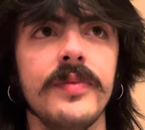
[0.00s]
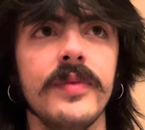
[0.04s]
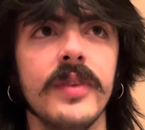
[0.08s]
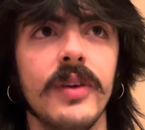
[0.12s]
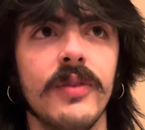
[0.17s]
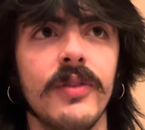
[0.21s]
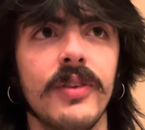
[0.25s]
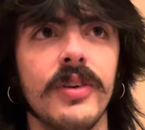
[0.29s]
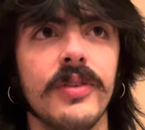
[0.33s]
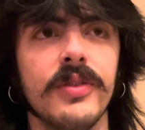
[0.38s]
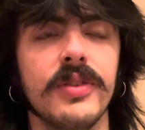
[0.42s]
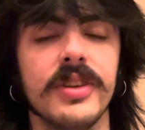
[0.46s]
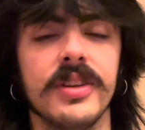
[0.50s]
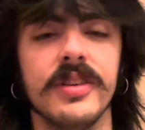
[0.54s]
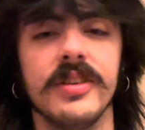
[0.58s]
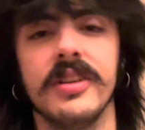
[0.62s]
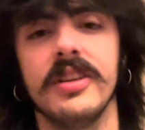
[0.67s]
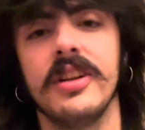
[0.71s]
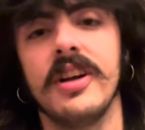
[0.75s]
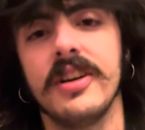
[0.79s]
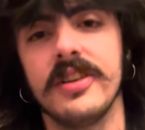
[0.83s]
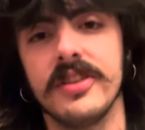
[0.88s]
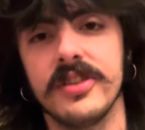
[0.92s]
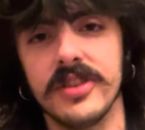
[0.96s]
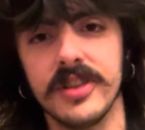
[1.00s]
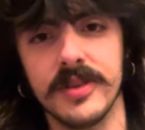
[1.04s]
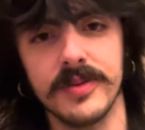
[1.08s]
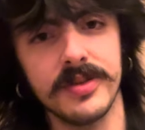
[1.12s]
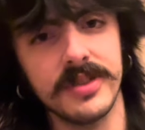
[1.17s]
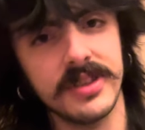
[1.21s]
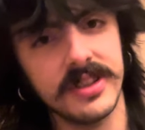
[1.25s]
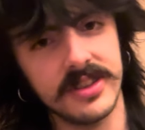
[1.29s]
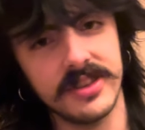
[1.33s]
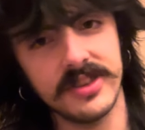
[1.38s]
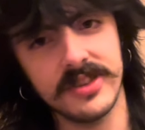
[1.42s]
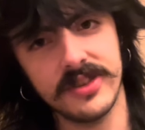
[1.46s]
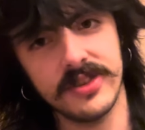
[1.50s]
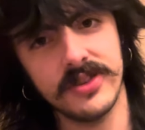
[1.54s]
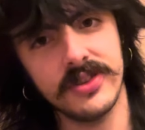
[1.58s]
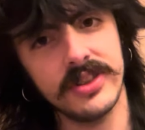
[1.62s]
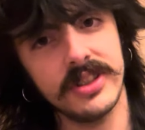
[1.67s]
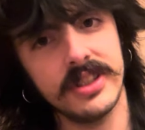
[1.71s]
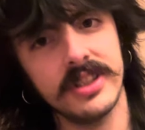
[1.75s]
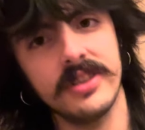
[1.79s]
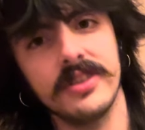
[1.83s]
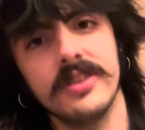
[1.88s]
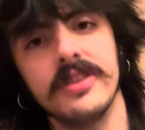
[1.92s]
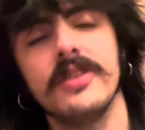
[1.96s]
one with a lot of substance to
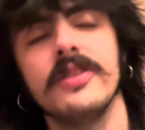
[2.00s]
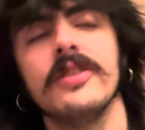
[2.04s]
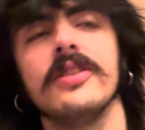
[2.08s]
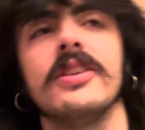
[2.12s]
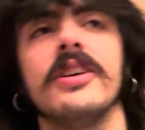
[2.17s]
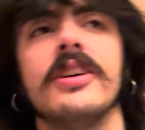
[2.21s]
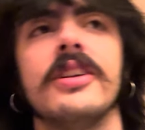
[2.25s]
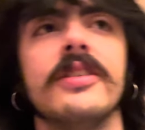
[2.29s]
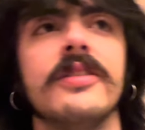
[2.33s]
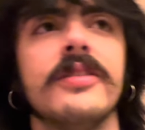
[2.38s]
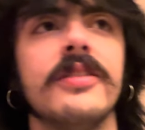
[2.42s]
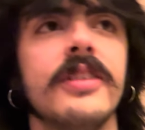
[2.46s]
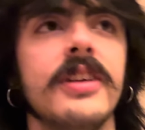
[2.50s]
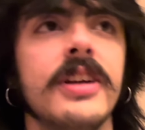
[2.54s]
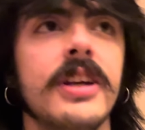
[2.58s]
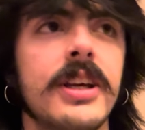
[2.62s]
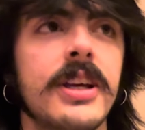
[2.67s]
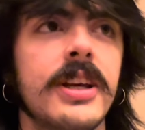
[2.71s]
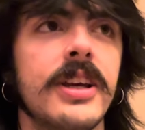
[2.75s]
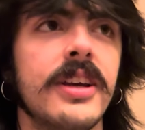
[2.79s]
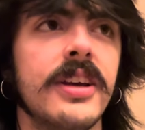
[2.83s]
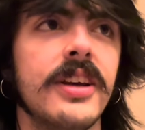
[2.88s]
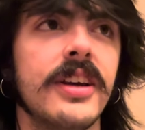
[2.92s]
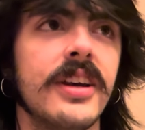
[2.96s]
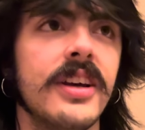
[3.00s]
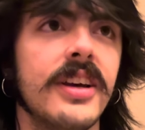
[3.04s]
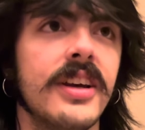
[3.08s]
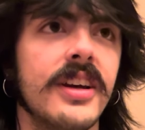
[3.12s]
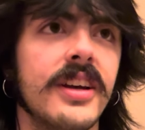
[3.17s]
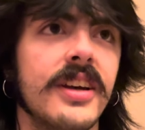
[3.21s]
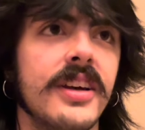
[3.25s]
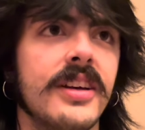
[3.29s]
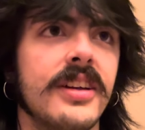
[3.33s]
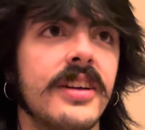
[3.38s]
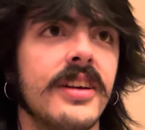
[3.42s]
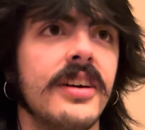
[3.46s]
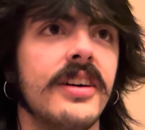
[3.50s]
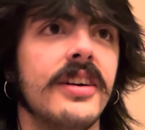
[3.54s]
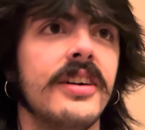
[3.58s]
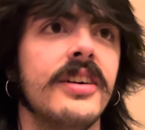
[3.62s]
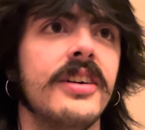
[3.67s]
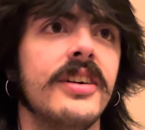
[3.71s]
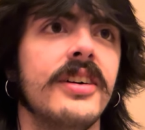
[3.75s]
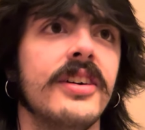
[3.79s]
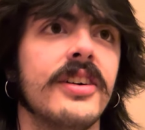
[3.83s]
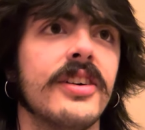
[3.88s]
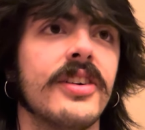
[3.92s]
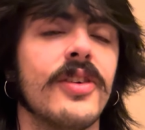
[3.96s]
it, a lot
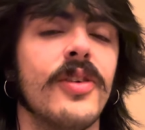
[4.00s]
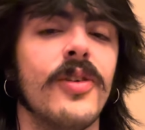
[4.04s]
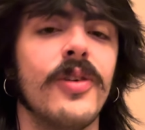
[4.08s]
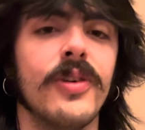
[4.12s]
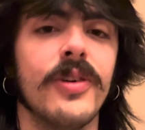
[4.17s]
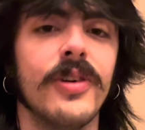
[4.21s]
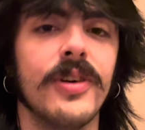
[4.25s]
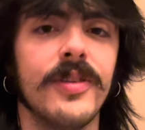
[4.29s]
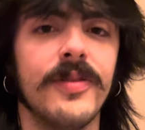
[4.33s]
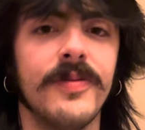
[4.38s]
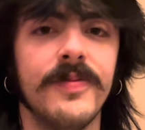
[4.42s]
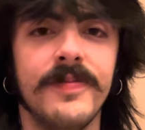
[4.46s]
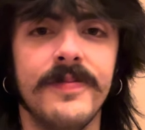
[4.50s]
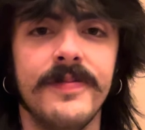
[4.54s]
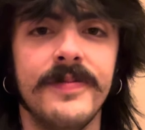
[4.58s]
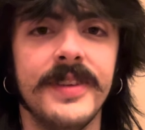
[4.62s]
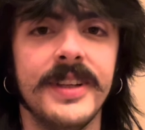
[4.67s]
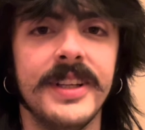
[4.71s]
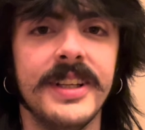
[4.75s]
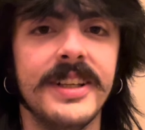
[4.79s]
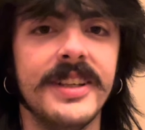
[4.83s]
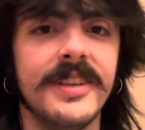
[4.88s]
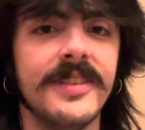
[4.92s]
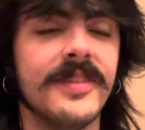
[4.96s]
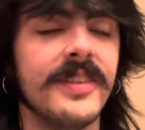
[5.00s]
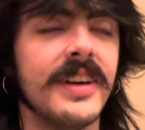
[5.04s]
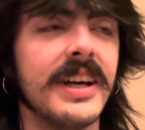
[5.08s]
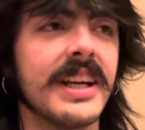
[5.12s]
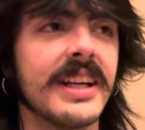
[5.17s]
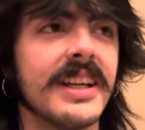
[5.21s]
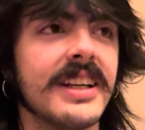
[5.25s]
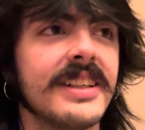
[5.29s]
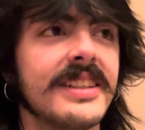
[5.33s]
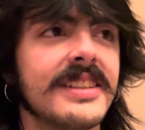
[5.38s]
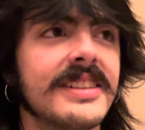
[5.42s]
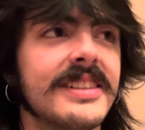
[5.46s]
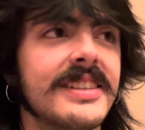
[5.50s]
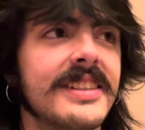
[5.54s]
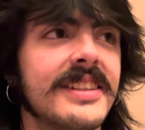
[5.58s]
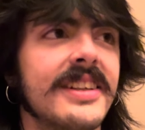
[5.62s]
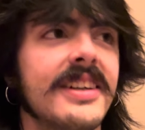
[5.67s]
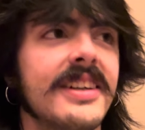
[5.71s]
of core in it, I guess.